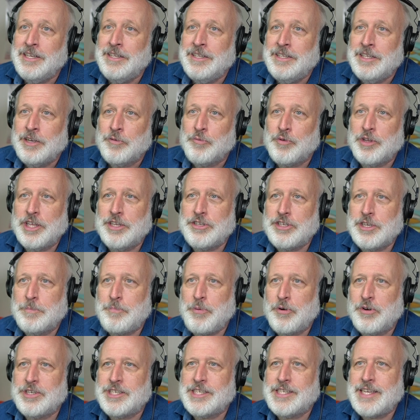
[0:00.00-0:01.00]
Religion
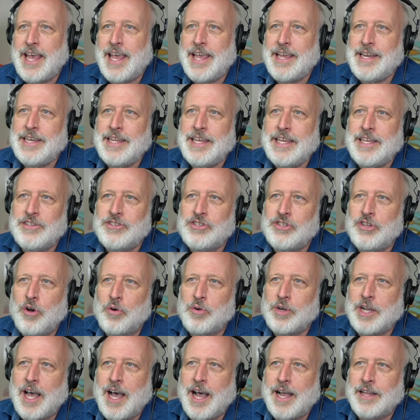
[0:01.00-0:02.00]
per se needs no
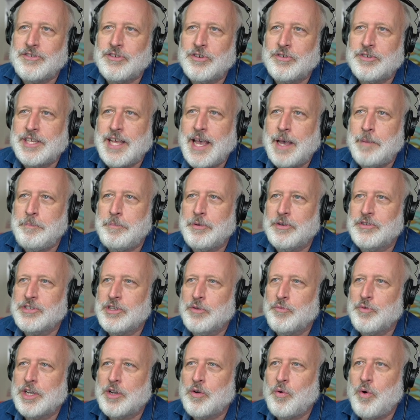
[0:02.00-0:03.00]
gods or temples.
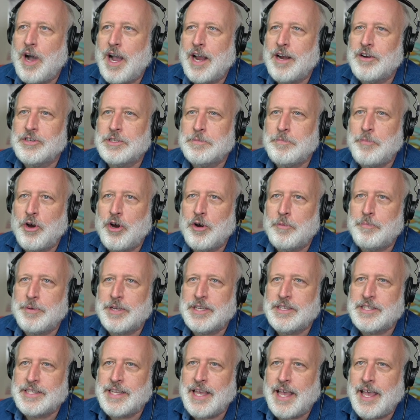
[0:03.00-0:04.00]
It requires
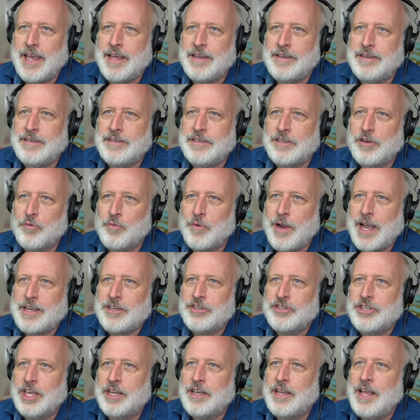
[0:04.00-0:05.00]
purpose and
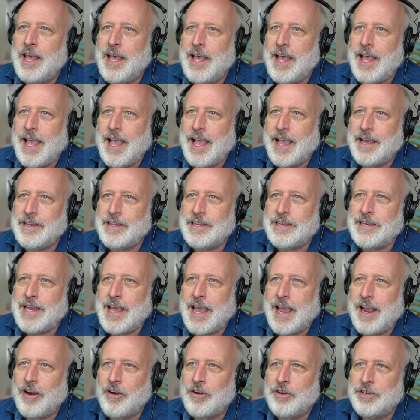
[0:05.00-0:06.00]
direction and a
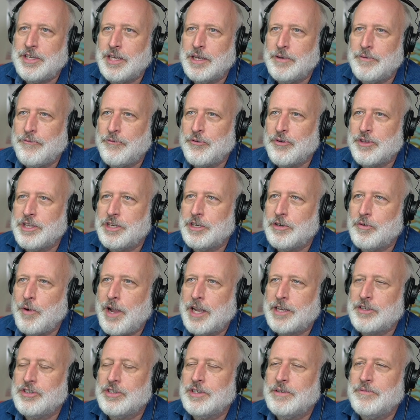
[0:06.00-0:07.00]
narrative for the
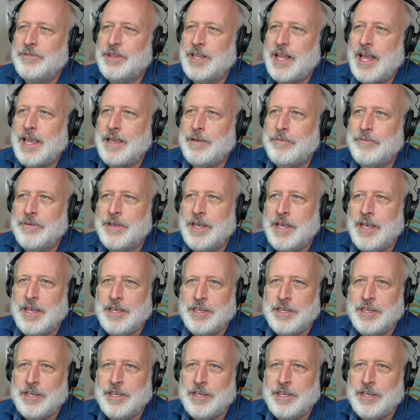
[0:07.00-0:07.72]
direction of life.